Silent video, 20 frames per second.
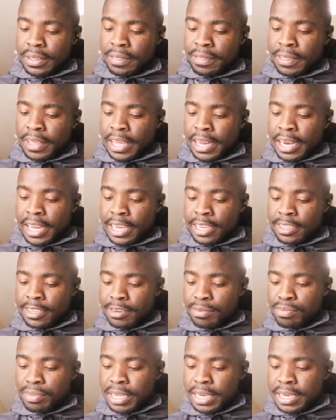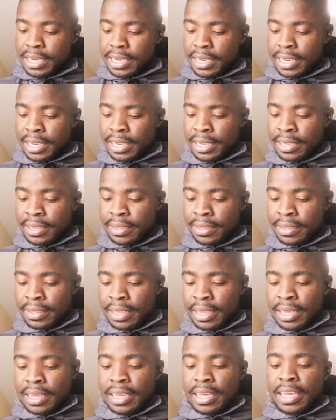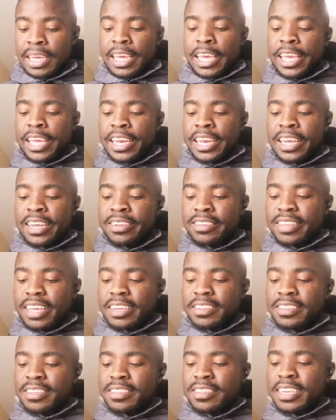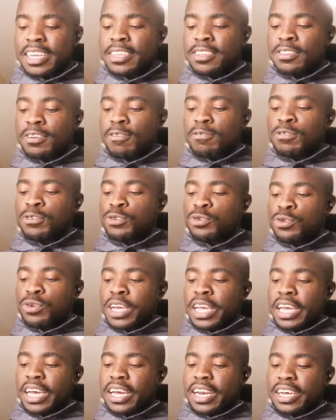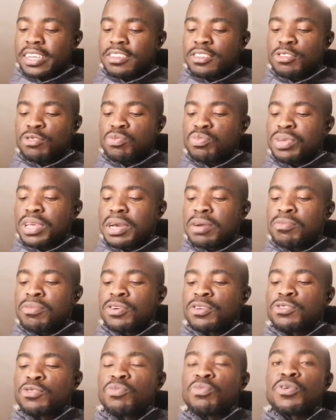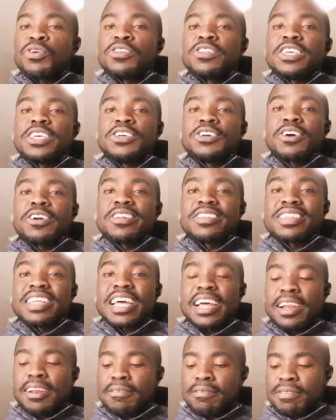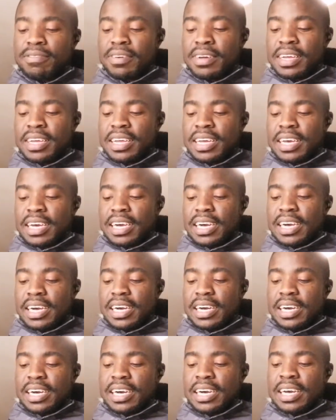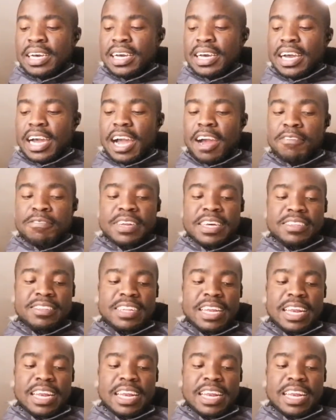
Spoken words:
the next bit is, he needs assistance of 2 carers to be able to position self after